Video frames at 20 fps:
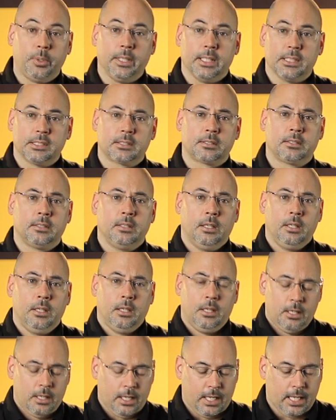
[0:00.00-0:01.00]
twist.
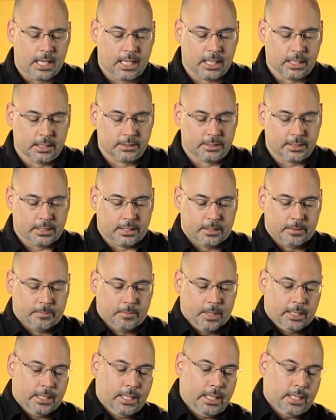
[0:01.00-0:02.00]
And
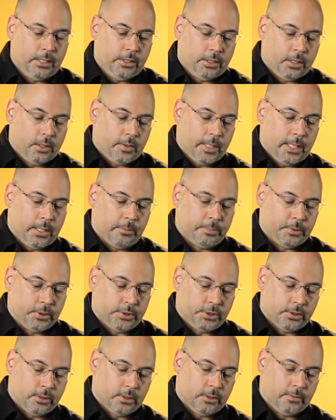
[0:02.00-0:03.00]
then you can go ahead and
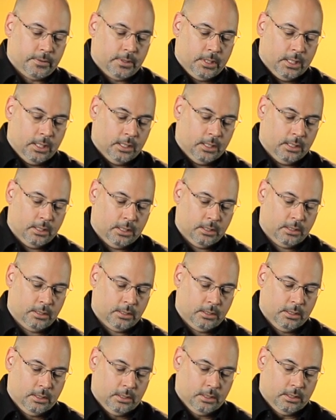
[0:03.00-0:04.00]
put your,
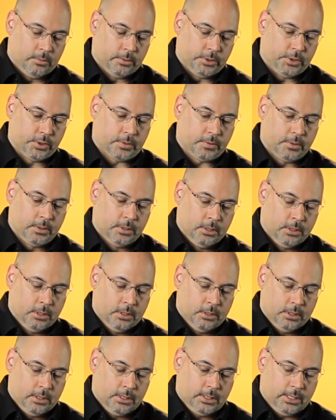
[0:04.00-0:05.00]
we'll just
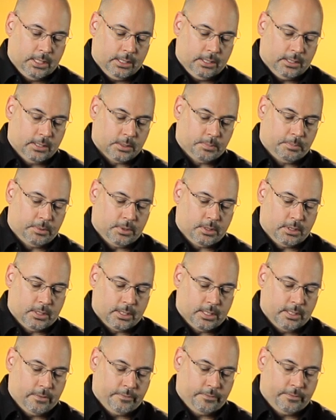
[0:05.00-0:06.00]
take this
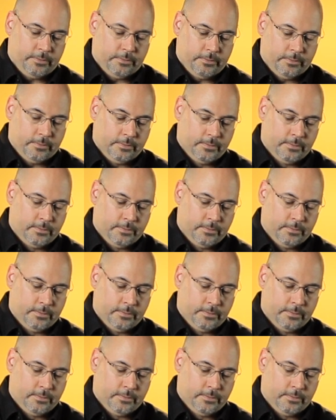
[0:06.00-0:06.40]
ball off,